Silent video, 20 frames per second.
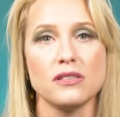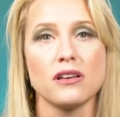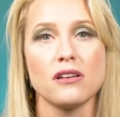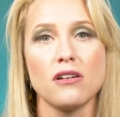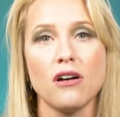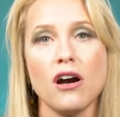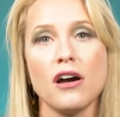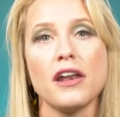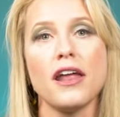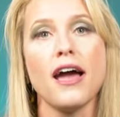that
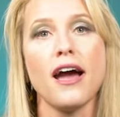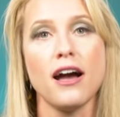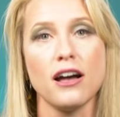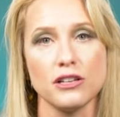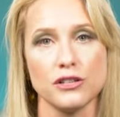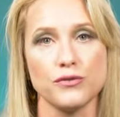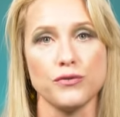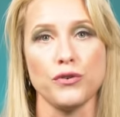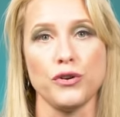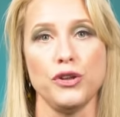God
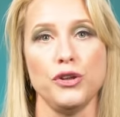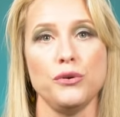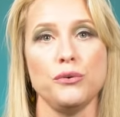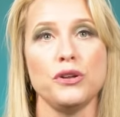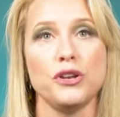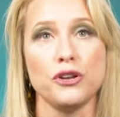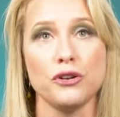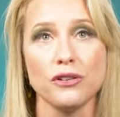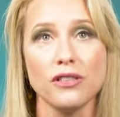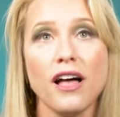has for you
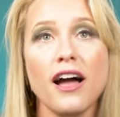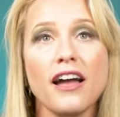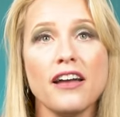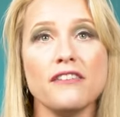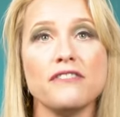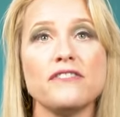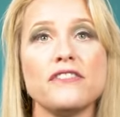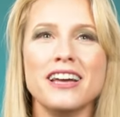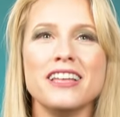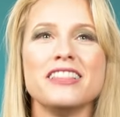in your life.